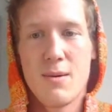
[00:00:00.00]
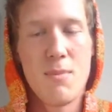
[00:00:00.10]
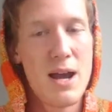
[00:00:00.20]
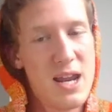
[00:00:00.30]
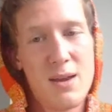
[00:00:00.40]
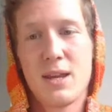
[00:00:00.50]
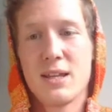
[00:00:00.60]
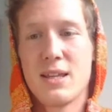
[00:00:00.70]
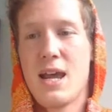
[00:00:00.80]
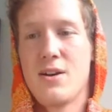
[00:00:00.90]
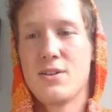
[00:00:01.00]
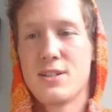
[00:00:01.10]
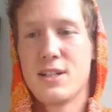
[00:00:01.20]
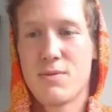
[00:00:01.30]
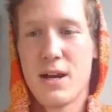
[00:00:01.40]
Miami in the house.
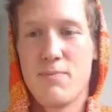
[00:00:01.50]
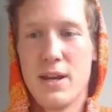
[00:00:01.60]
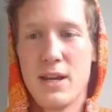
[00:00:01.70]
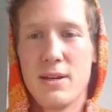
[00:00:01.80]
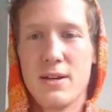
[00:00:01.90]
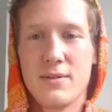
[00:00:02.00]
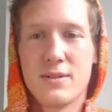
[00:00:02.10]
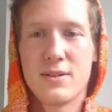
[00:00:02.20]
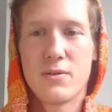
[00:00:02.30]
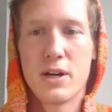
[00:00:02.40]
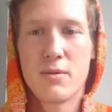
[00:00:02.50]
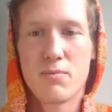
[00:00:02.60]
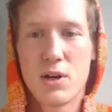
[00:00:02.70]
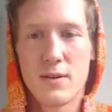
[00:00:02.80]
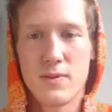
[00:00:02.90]
That's right, baby. Rake and
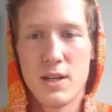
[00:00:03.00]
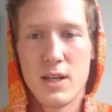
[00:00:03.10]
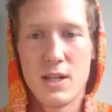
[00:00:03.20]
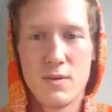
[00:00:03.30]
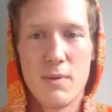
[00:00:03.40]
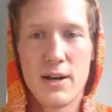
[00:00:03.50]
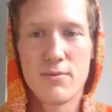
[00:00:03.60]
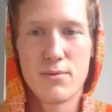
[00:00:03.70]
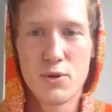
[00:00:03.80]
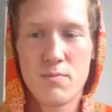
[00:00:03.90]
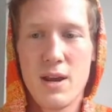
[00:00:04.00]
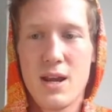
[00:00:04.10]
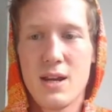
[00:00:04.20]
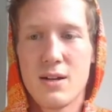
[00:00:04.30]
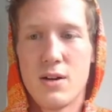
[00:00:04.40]
Profit is my
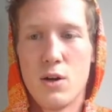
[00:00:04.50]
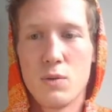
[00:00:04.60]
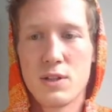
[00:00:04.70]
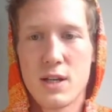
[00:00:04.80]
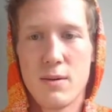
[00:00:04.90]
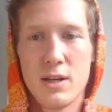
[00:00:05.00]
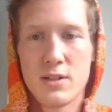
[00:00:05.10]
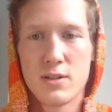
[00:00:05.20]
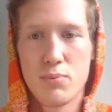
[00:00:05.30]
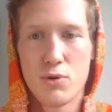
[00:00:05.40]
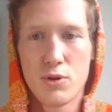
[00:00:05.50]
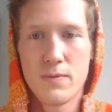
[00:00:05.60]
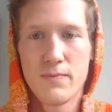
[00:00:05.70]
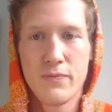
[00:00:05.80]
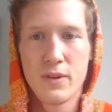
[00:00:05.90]
roommate, always coming in
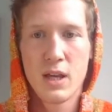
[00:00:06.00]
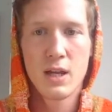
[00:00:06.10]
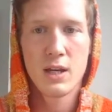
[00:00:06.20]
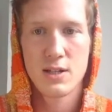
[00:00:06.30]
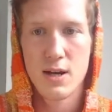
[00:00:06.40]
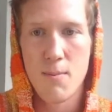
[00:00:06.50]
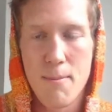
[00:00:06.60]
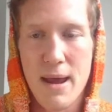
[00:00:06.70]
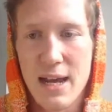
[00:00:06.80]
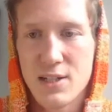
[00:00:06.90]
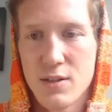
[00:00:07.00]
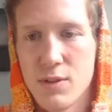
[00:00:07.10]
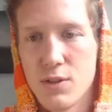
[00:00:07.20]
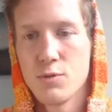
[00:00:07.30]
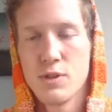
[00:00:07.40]
supporting. He got a massive
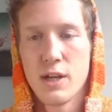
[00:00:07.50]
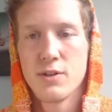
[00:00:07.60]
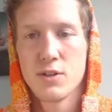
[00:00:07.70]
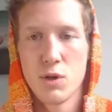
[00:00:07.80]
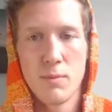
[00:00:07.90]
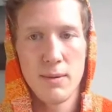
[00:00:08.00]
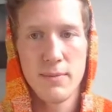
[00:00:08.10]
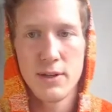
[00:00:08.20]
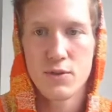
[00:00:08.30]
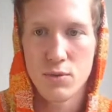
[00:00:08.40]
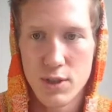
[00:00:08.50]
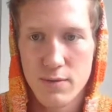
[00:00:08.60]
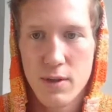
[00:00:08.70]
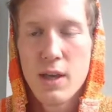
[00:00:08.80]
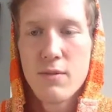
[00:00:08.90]
YouTube channel. He's one of my mentors.
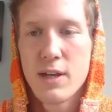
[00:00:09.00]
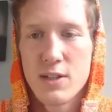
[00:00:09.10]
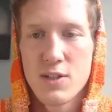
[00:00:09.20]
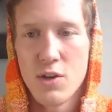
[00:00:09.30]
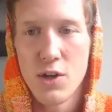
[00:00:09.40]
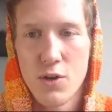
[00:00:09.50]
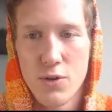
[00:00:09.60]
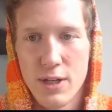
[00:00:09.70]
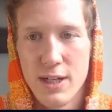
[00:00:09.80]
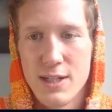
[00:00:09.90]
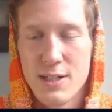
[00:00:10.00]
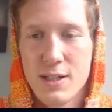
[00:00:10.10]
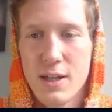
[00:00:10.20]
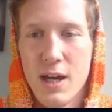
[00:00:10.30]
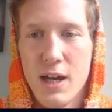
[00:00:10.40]
If you guys don't know who he
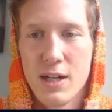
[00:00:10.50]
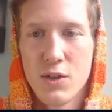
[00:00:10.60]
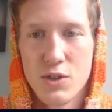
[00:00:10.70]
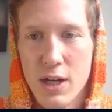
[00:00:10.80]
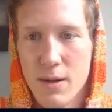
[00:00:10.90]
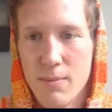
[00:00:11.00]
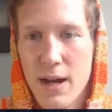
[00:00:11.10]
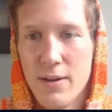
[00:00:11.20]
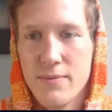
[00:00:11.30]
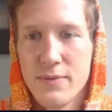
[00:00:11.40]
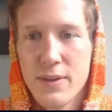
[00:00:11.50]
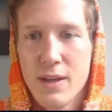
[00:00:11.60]
is, uh, go check him out.